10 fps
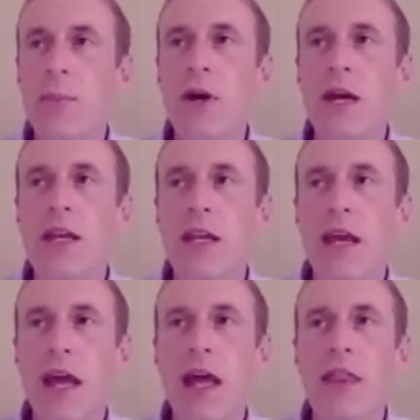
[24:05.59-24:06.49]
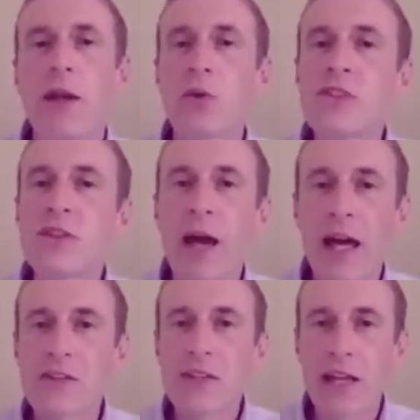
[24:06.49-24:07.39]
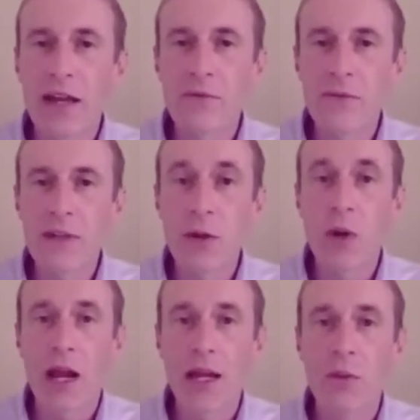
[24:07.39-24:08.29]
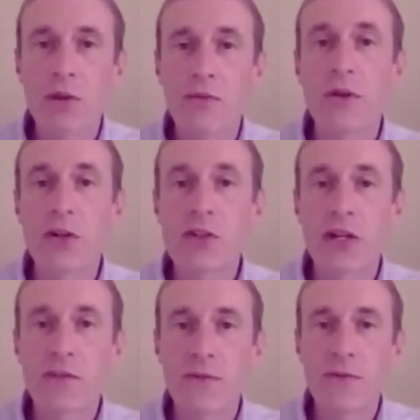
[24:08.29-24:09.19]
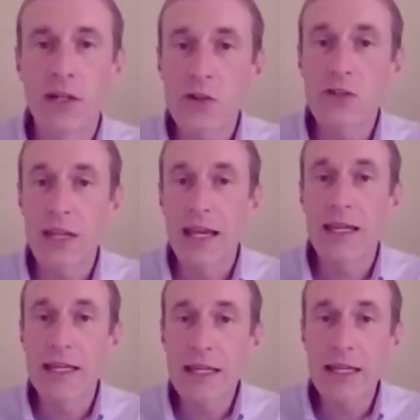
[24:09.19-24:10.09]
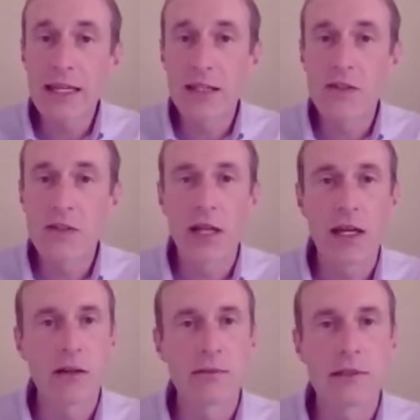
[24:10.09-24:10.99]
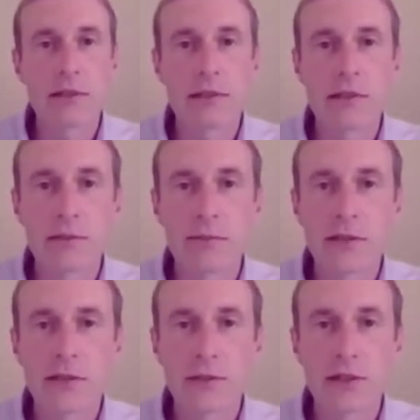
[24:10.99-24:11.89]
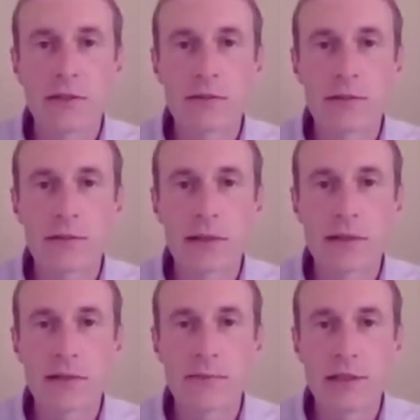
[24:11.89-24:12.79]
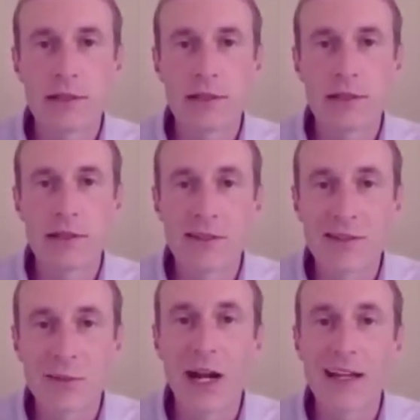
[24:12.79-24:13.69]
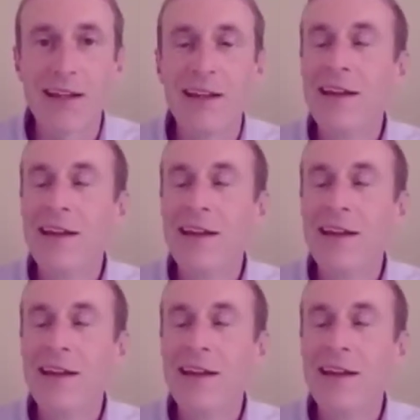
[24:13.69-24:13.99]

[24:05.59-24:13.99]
But there was some honest to God fear when I would first start finger scanning kids, like, oh my God, I hope this works. We're spending money on this, right?